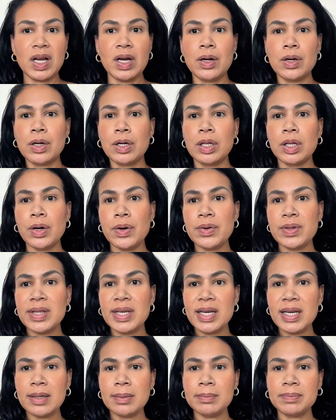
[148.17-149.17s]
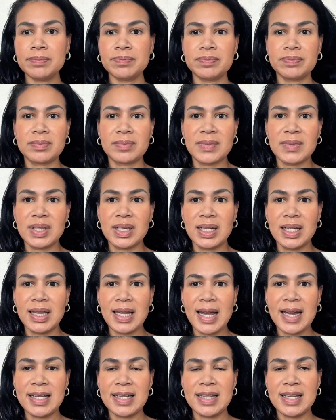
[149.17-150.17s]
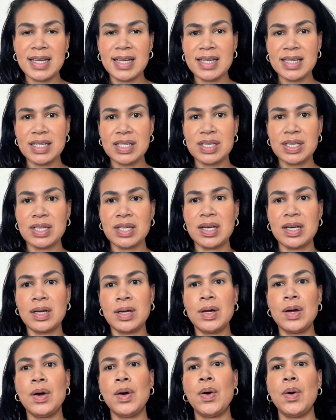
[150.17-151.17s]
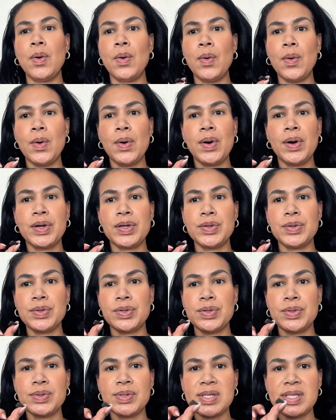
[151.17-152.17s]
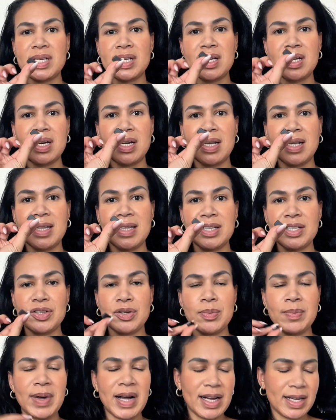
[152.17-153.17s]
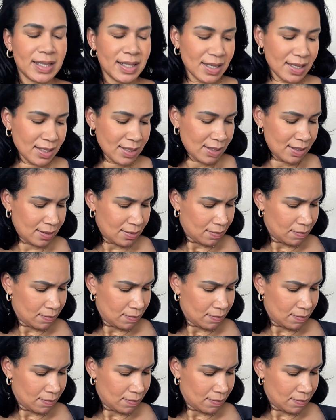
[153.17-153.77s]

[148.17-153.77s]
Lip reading: clothing like this, or you use the little magnet